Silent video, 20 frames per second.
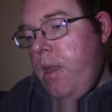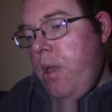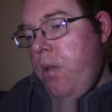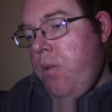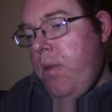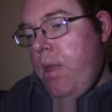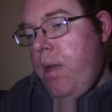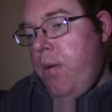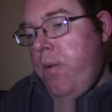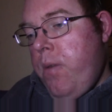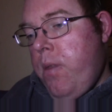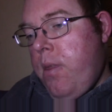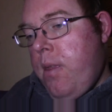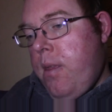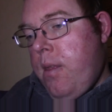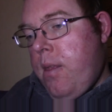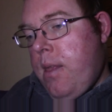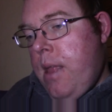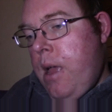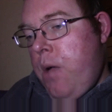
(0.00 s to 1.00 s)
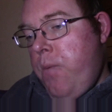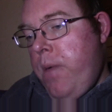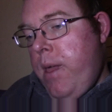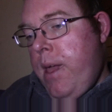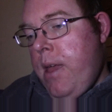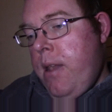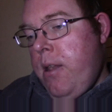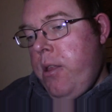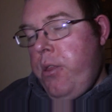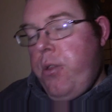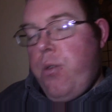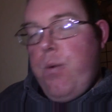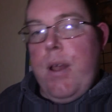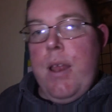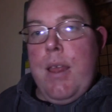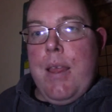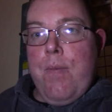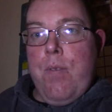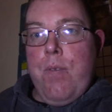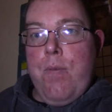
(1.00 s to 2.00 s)
that was that weekend on the
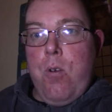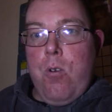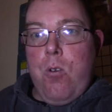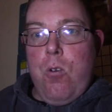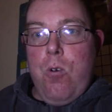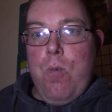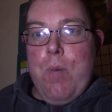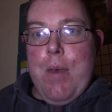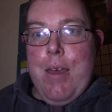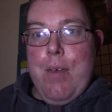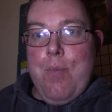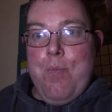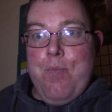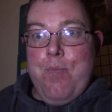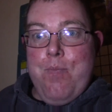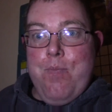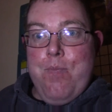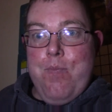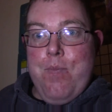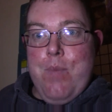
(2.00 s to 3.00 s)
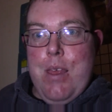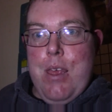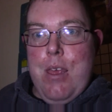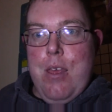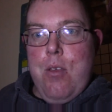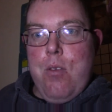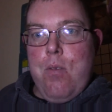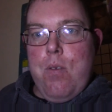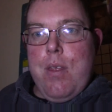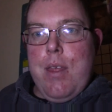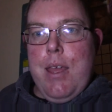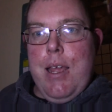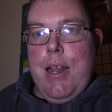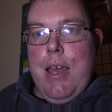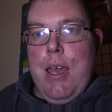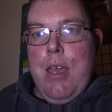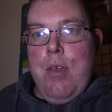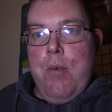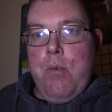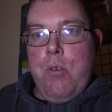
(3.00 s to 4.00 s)
27th of October. So see you
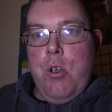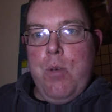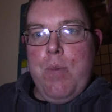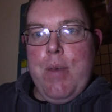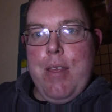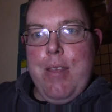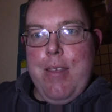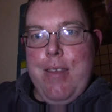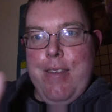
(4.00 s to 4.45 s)
later, YouTubers.